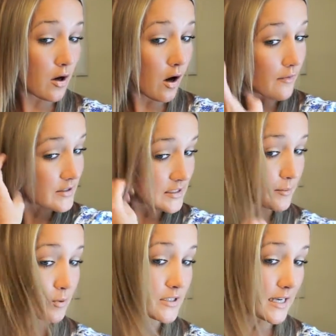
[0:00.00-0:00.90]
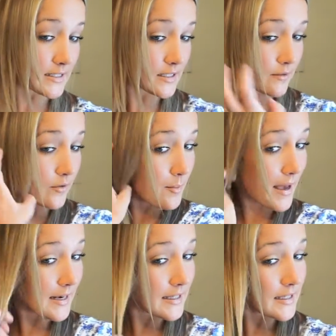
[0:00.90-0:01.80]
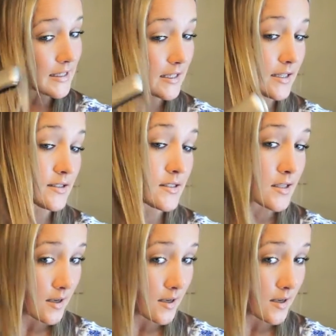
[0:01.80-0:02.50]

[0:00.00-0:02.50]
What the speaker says: obviously protect it from any heat.